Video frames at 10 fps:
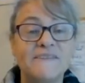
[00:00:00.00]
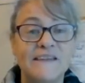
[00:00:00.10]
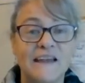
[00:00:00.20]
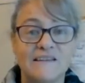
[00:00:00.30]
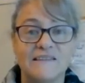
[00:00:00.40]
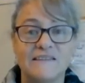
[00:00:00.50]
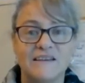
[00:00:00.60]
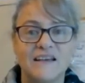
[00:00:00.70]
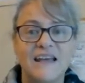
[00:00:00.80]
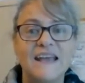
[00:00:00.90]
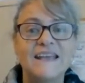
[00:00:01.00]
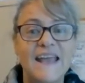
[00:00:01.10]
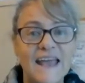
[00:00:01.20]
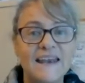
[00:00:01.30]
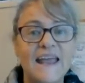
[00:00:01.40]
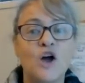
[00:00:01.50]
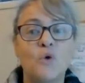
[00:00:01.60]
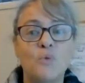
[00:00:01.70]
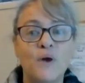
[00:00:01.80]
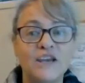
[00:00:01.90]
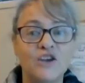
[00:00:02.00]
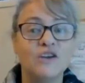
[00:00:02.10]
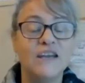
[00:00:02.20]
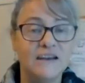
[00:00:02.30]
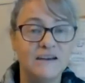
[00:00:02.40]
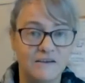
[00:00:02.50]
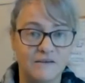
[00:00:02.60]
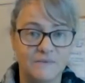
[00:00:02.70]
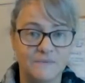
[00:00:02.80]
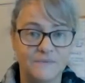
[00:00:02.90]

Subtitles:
6, get help when you need it.